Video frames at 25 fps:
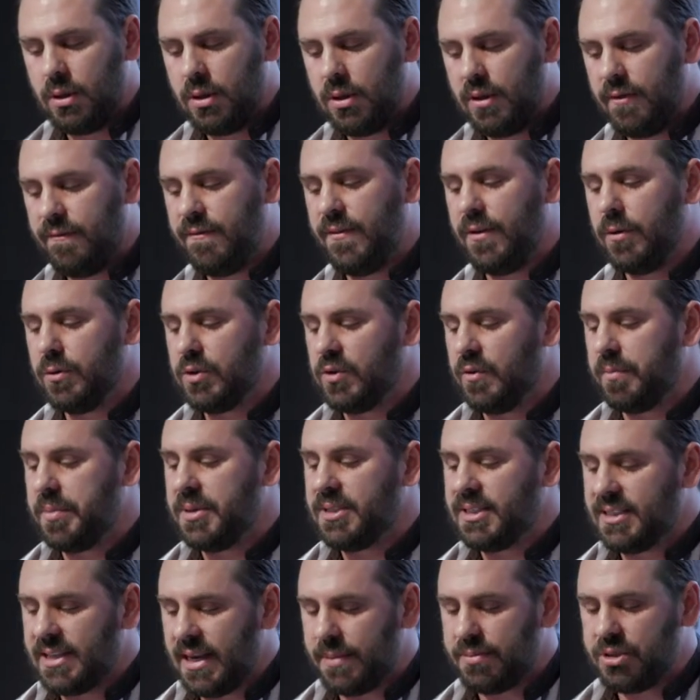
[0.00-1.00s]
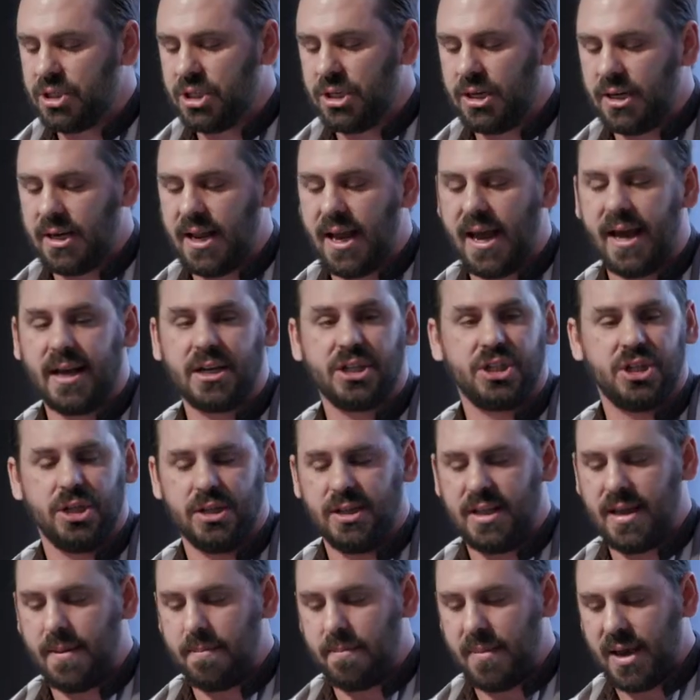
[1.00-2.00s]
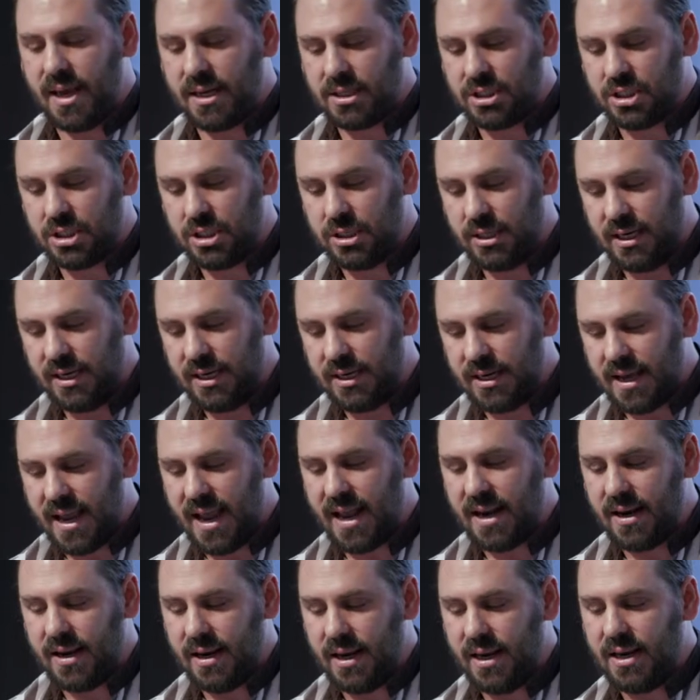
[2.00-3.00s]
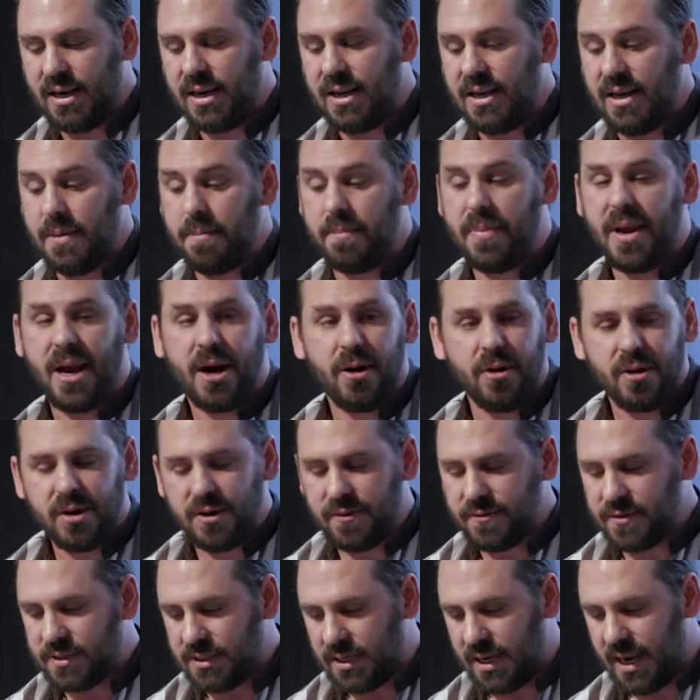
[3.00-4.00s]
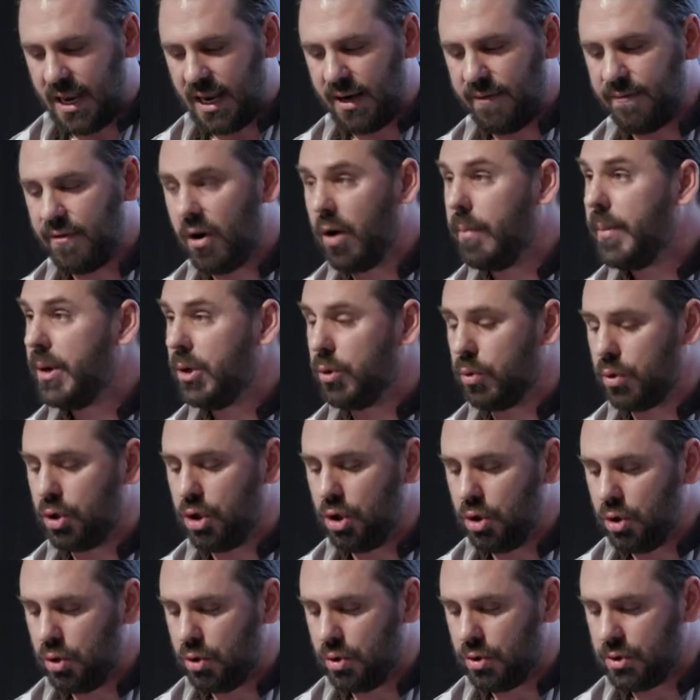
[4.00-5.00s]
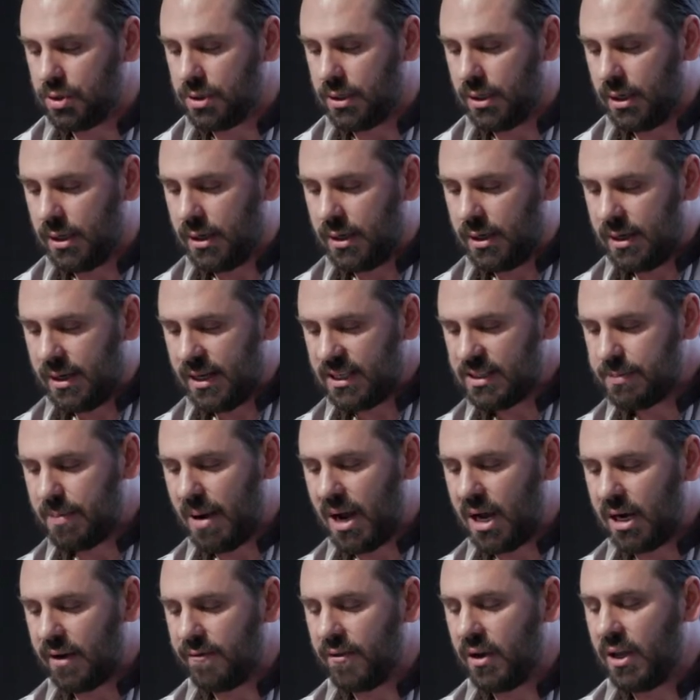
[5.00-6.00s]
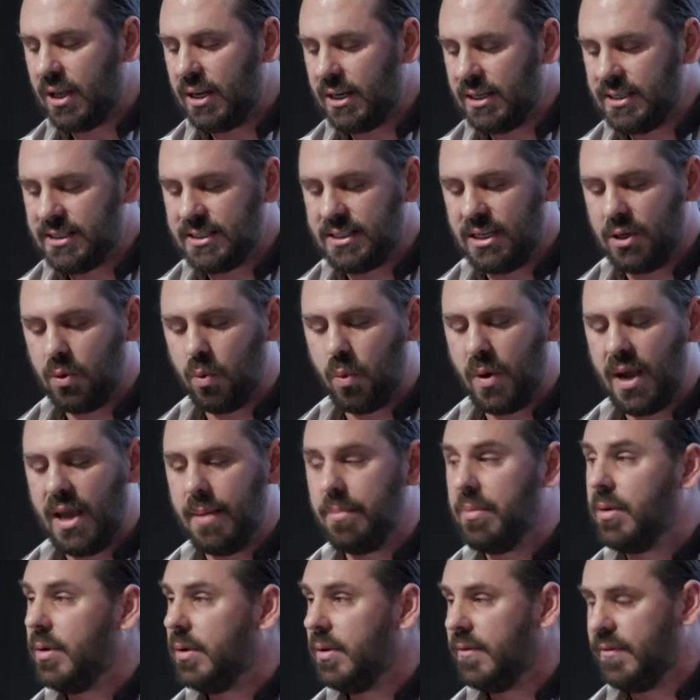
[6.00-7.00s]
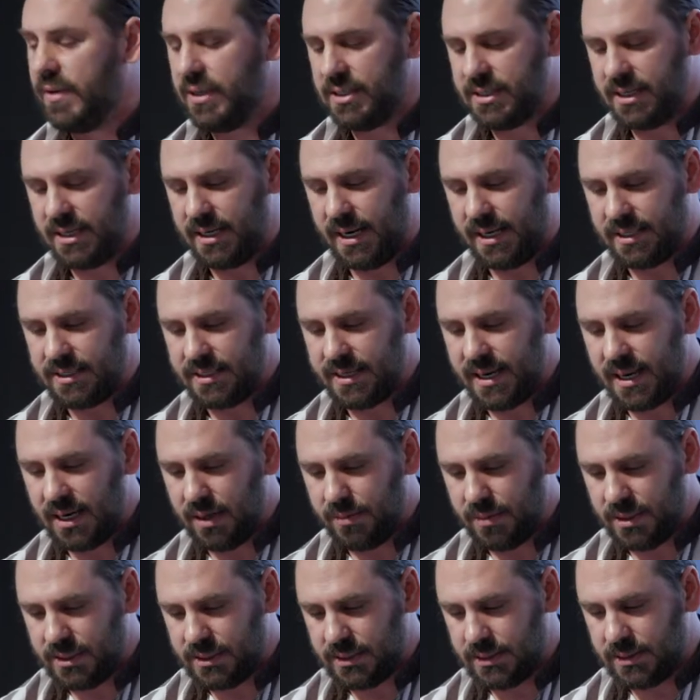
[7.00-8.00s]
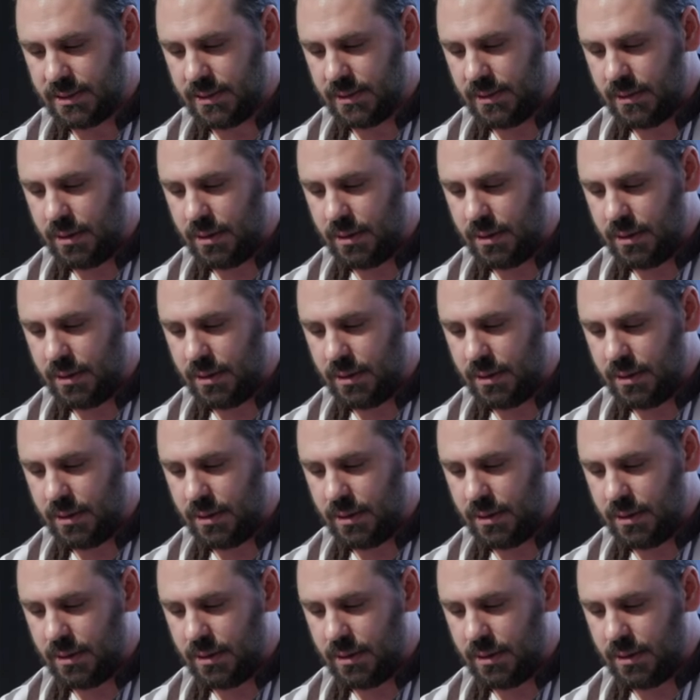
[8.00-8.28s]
the fields of perception and action that matched inner imperatives and environmental cues as part of a holistic web of interconnected elements.